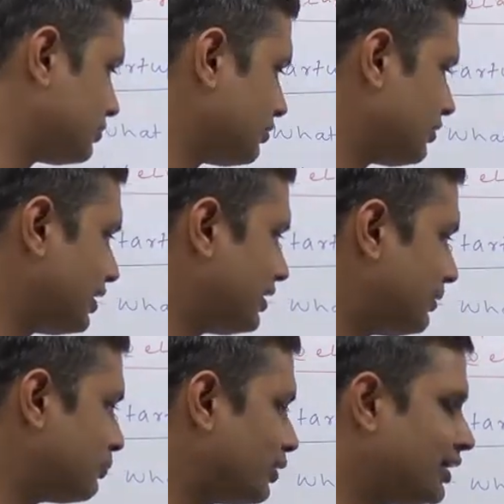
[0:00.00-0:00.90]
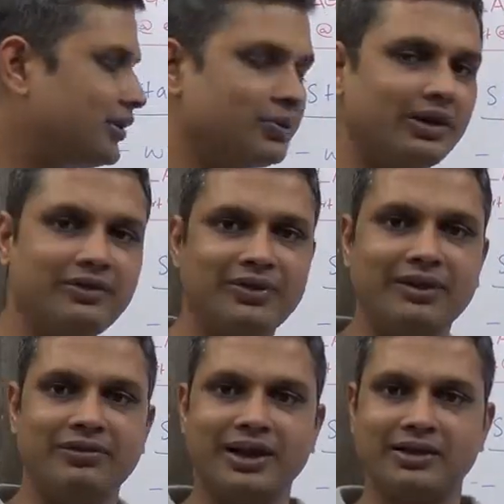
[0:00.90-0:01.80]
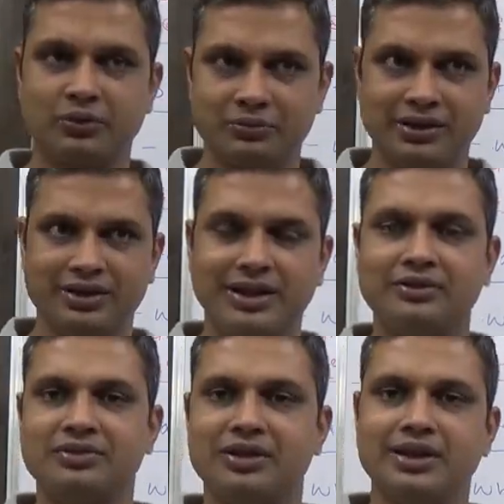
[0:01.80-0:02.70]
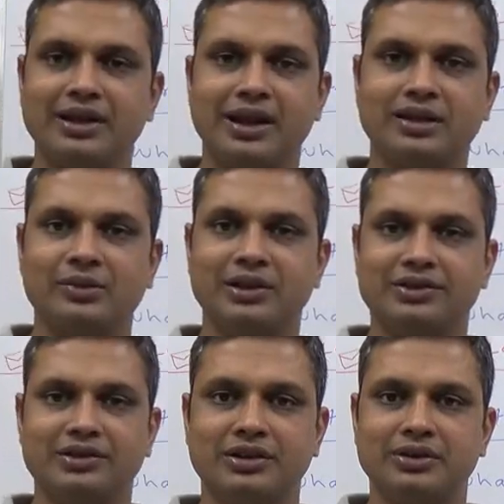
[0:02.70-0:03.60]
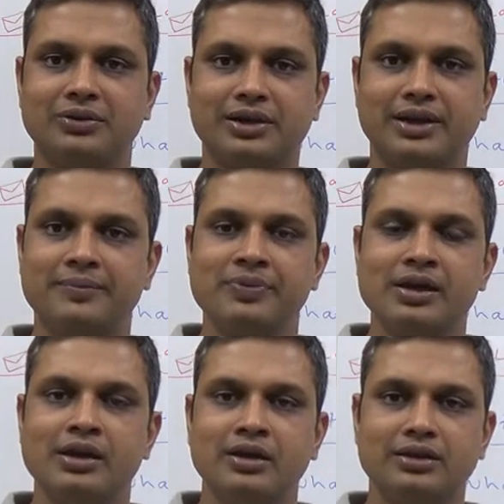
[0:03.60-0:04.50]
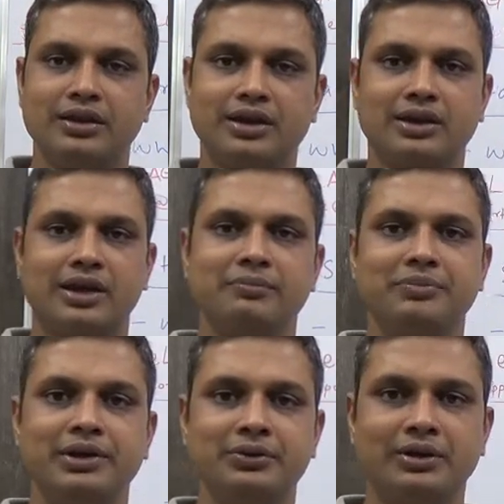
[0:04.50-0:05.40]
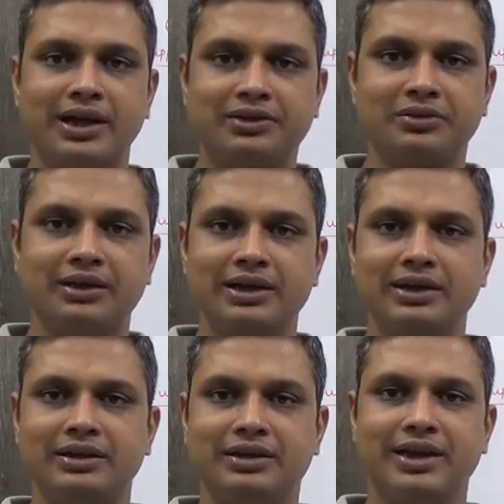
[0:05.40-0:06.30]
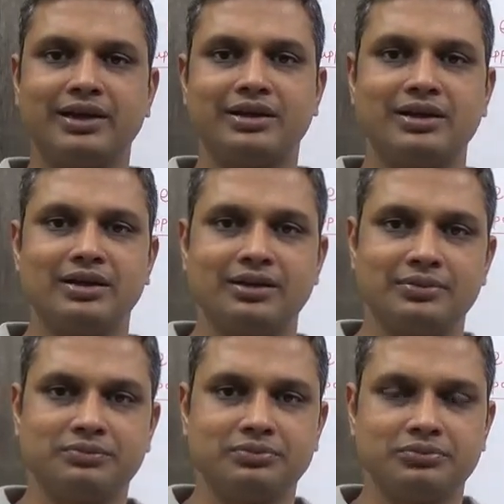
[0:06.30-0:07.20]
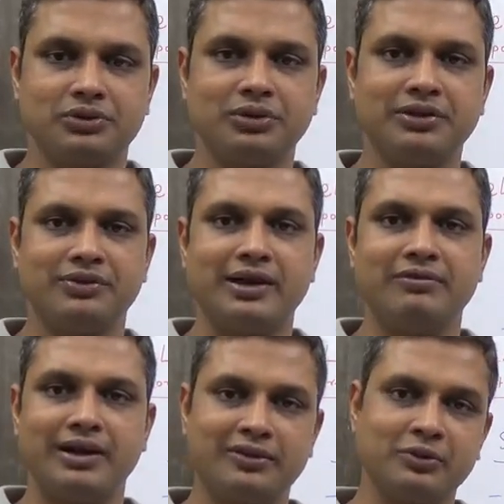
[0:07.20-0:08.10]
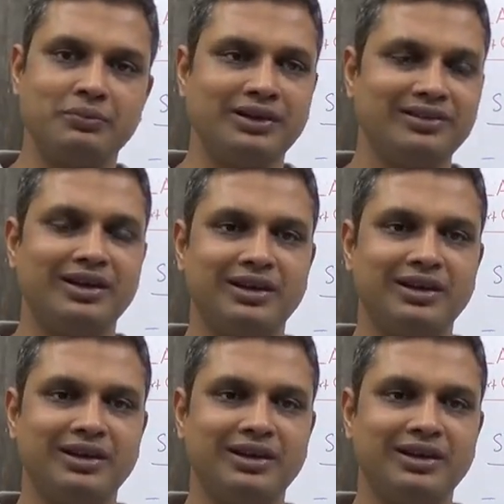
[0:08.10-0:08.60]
when they put in 25 lakh rupees, they have certain calculation, okay, that company would actually take 25 lakh rupees and